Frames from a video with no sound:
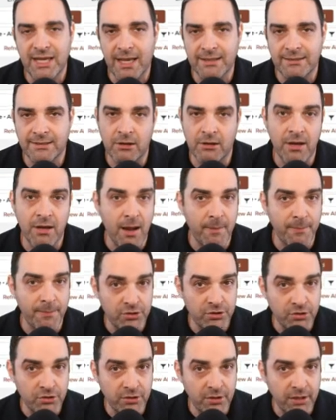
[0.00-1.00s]
it on
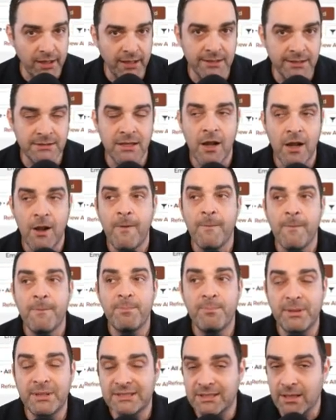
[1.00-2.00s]
opportunities,
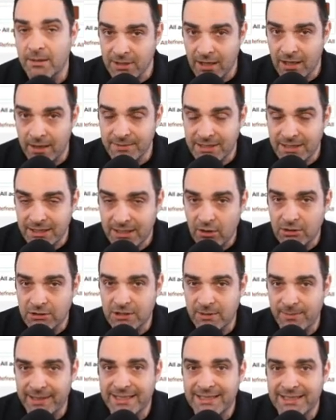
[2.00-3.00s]
but sometimes it also
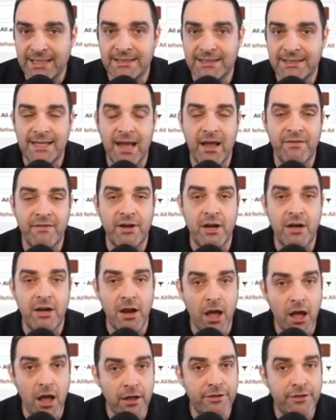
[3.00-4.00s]
makes sense to have it on
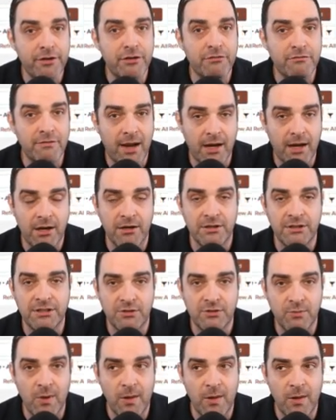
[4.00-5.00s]
other records as
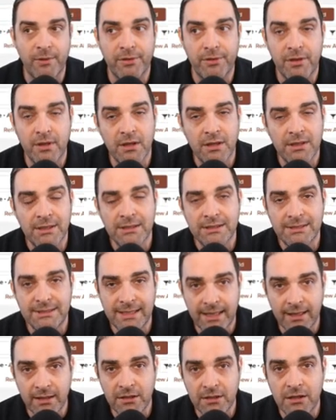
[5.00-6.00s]
well, both
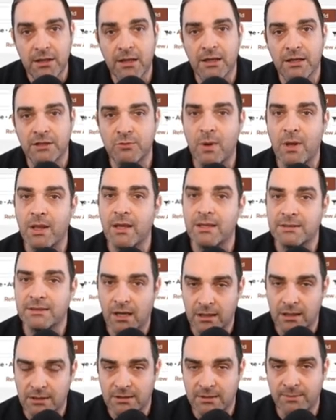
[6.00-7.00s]
standard as well as
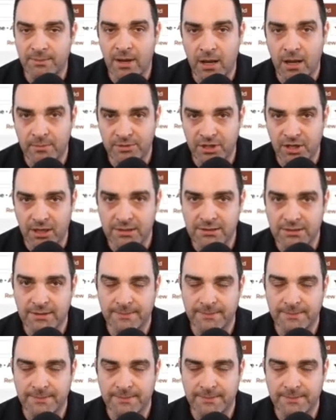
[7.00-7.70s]
custom objects.